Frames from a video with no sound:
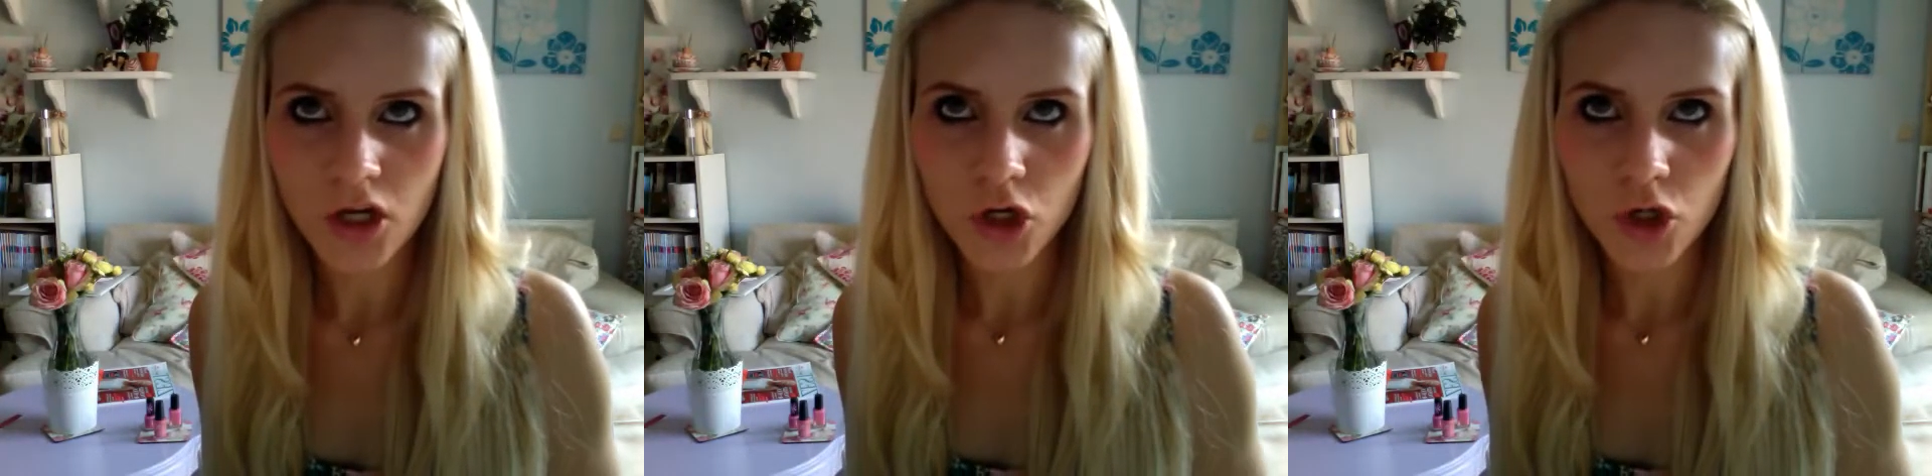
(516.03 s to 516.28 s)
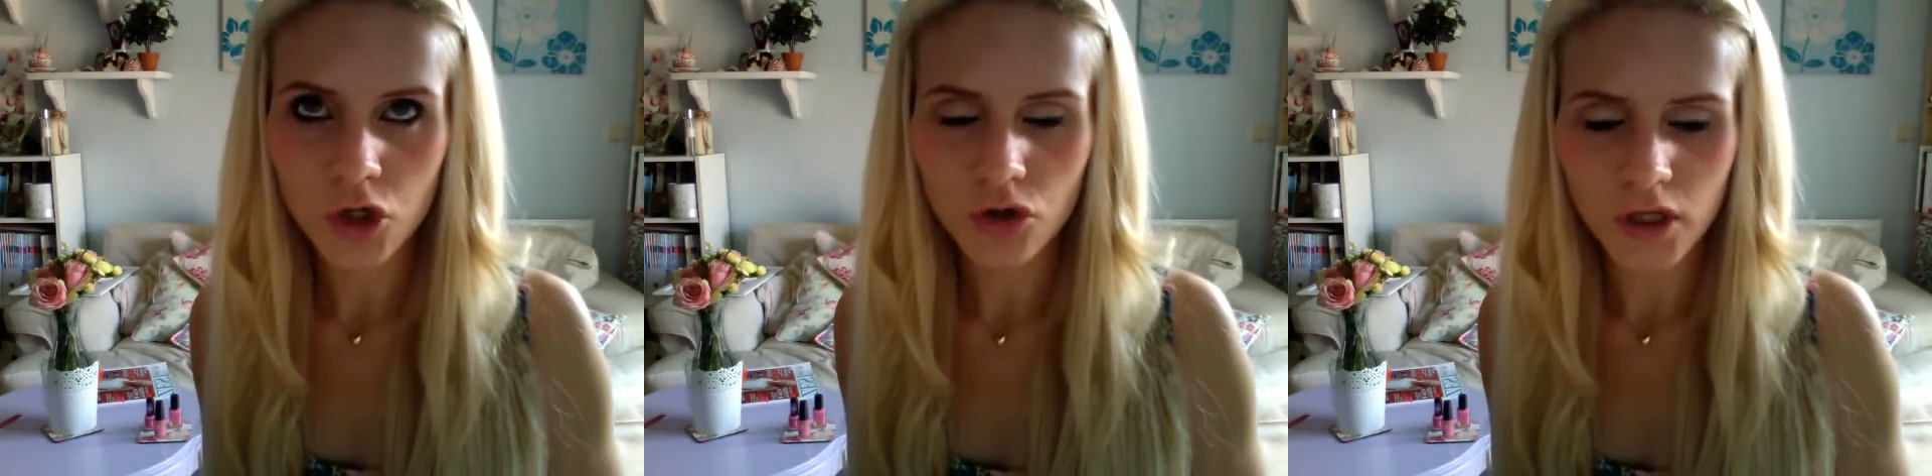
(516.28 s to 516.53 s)

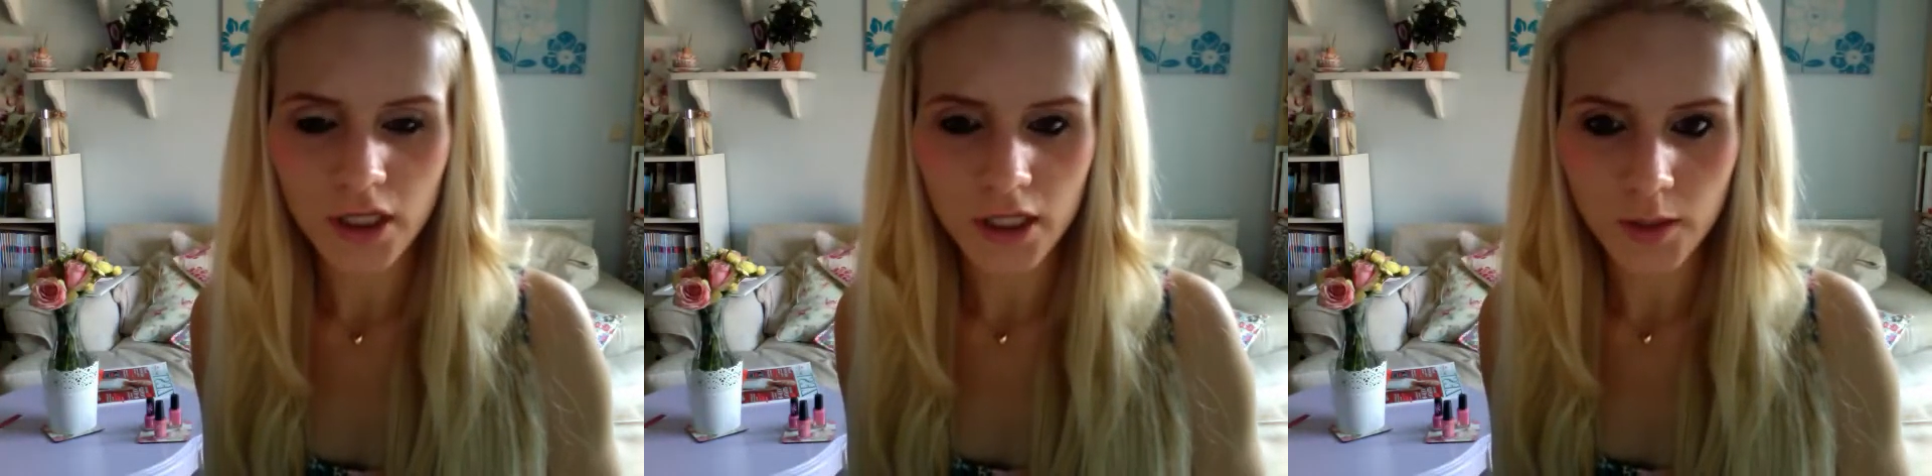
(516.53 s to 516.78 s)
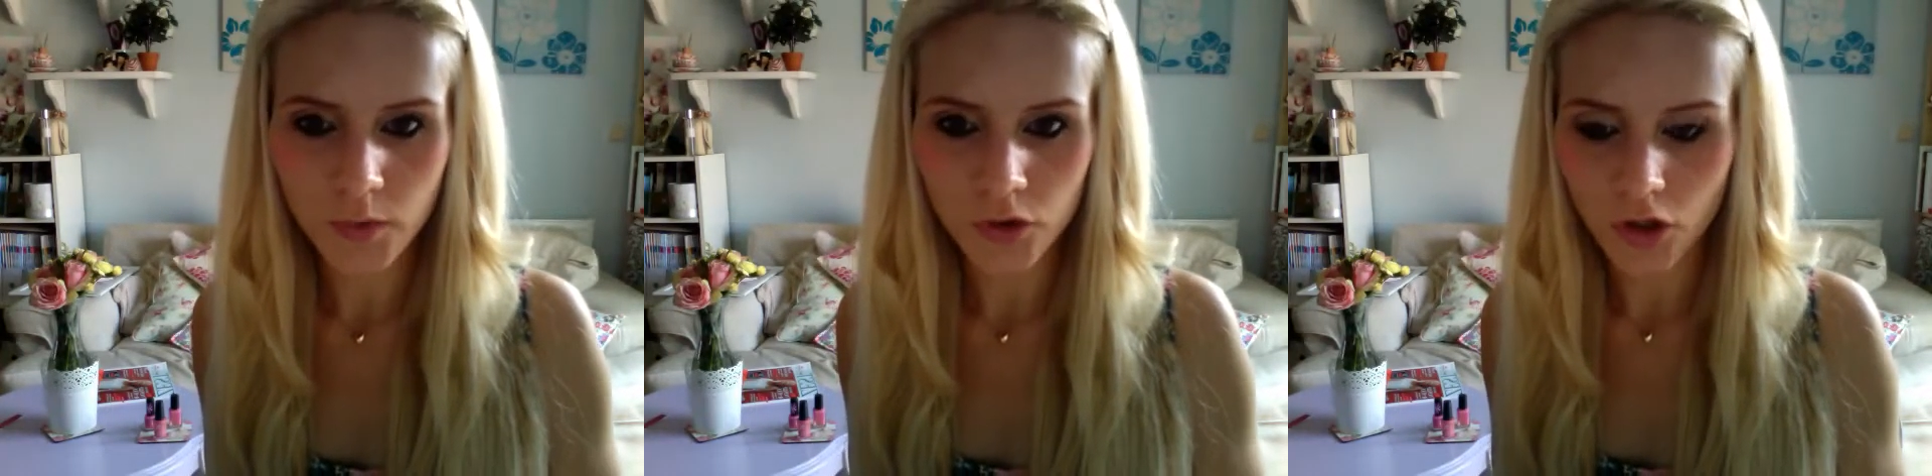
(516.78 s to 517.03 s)

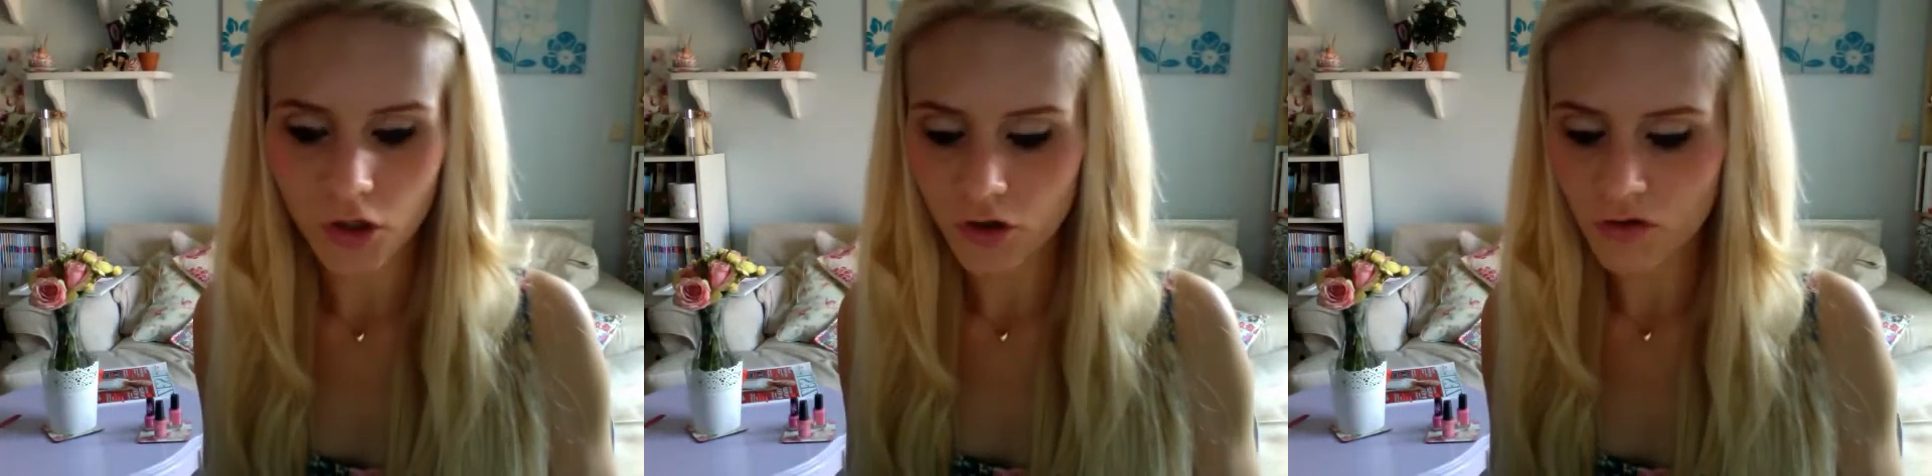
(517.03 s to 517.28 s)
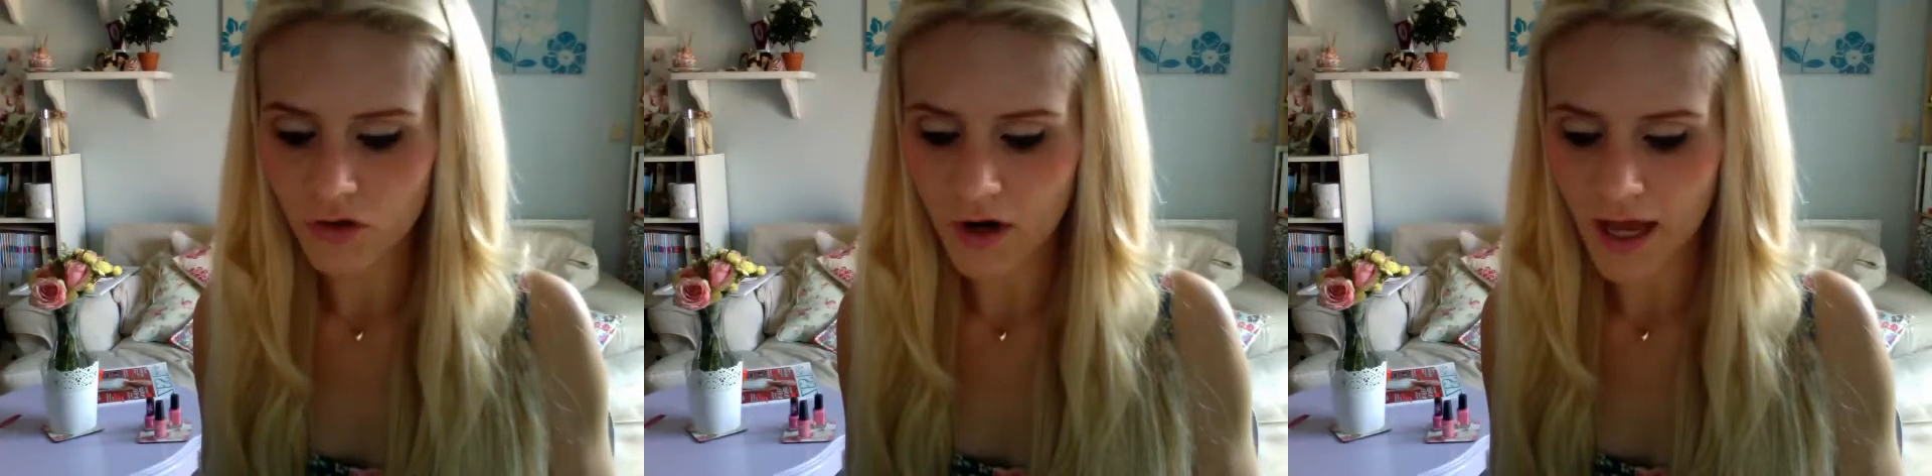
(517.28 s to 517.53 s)
cream or a
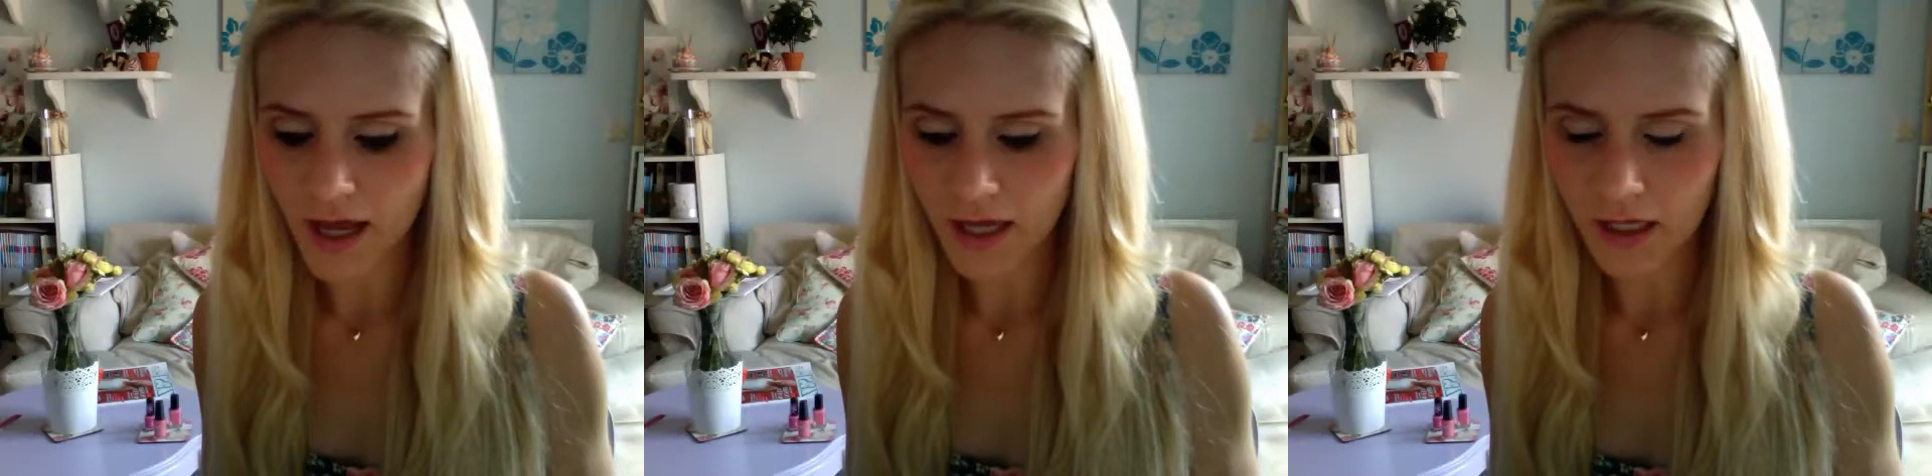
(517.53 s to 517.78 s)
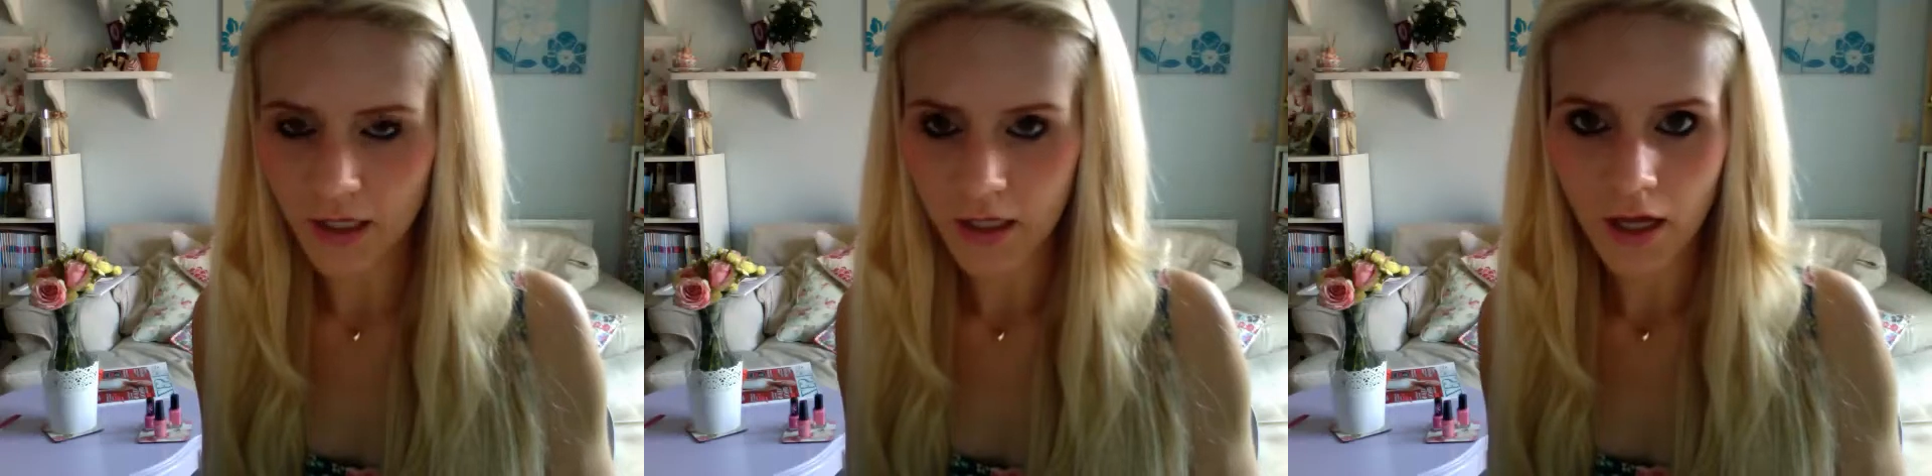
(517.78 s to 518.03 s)
grey,